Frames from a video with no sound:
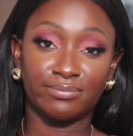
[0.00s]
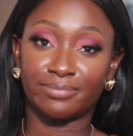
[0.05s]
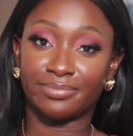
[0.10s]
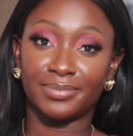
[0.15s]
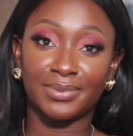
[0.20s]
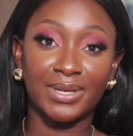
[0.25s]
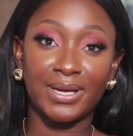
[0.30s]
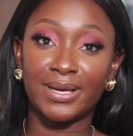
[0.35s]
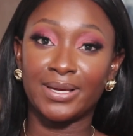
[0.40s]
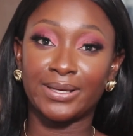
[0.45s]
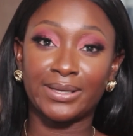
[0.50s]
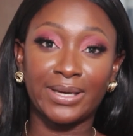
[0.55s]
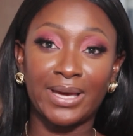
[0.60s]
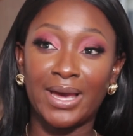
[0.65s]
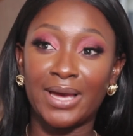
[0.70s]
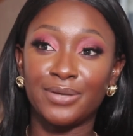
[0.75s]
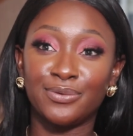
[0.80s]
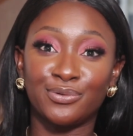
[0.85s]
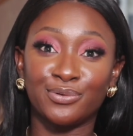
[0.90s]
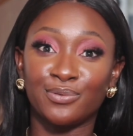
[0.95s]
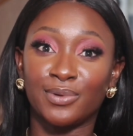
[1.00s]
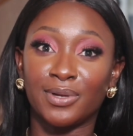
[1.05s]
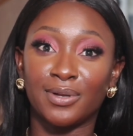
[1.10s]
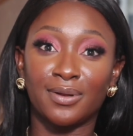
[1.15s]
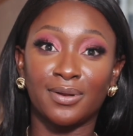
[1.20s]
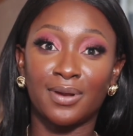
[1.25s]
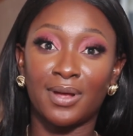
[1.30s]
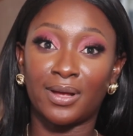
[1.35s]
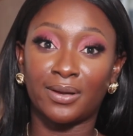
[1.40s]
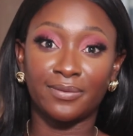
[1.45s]
Like I do a
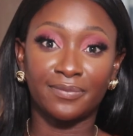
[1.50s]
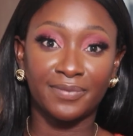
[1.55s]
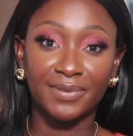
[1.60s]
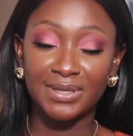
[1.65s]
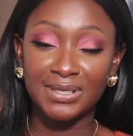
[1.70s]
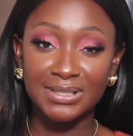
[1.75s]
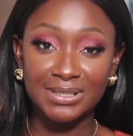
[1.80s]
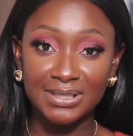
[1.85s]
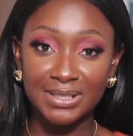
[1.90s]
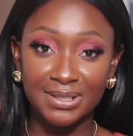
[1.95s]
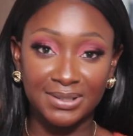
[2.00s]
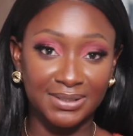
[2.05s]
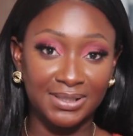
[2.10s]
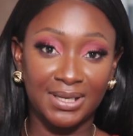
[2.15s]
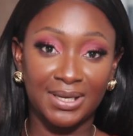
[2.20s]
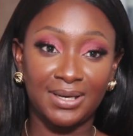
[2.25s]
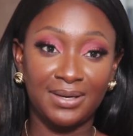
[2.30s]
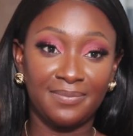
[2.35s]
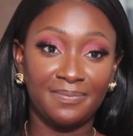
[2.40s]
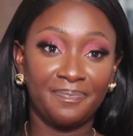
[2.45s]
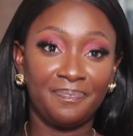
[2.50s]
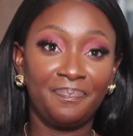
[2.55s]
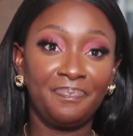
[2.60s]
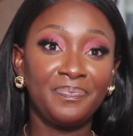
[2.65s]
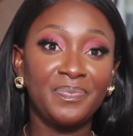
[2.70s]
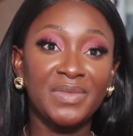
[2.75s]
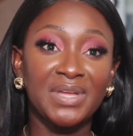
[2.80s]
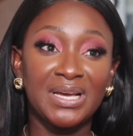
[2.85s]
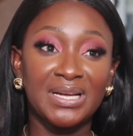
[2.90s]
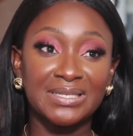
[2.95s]
lot of things in a day,
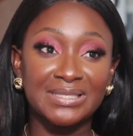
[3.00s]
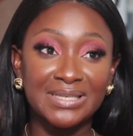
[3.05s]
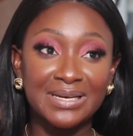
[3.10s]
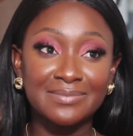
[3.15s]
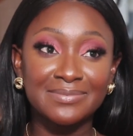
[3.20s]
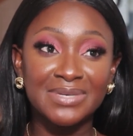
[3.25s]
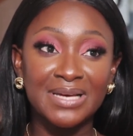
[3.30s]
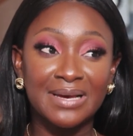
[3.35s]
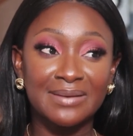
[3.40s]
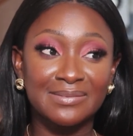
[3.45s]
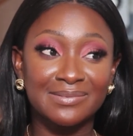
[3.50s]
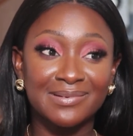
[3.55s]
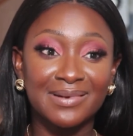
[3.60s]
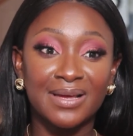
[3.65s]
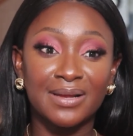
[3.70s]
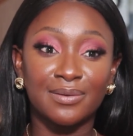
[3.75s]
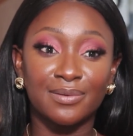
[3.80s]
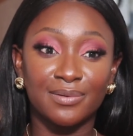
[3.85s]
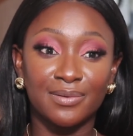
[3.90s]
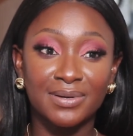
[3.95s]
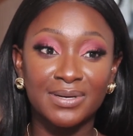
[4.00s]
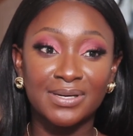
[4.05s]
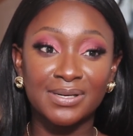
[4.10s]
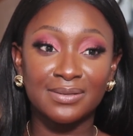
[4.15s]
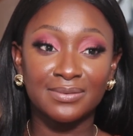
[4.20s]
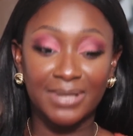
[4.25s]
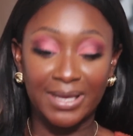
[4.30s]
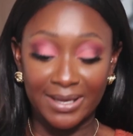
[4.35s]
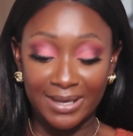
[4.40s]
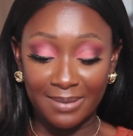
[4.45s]
and sometimes when I look,
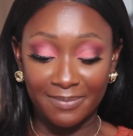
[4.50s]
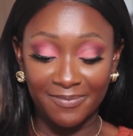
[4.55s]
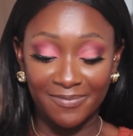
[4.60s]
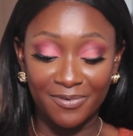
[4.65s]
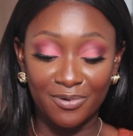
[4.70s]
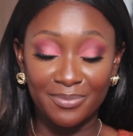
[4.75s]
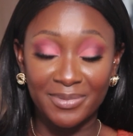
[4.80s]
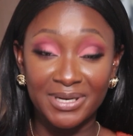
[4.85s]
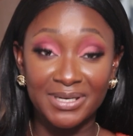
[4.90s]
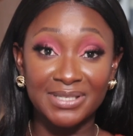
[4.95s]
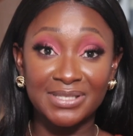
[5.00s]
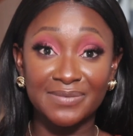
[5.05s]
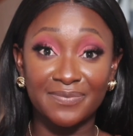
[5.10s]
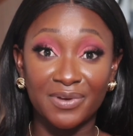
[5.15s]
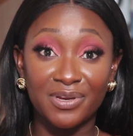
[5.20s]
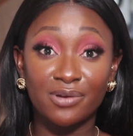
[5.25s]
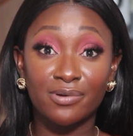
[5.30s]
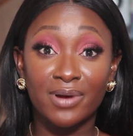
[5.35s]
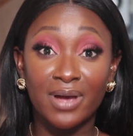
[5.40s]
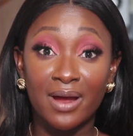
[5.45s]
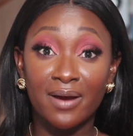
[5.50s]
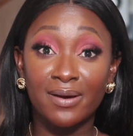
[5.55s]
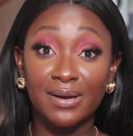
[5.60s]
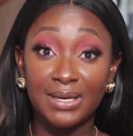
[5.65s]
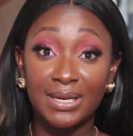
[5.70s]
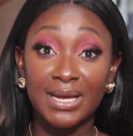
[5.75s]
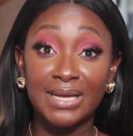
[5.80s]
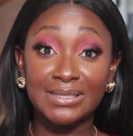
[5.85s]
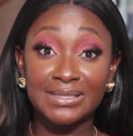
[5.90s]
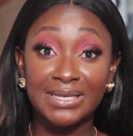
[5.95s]
like I'm filming this video
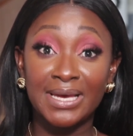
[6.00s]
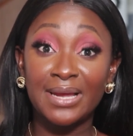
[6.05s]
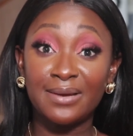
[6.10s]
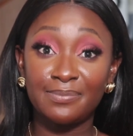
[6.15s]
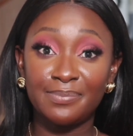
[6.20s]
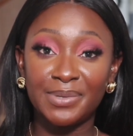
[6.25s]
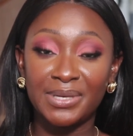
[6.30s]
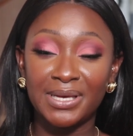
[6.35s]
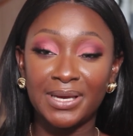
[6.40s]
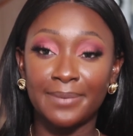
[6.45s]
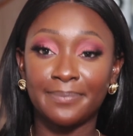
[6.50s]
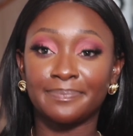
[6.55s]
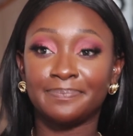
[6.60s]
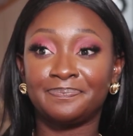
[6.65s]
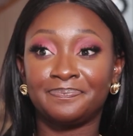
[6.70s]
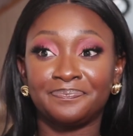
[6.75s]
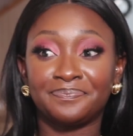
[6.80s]
currently at ten p m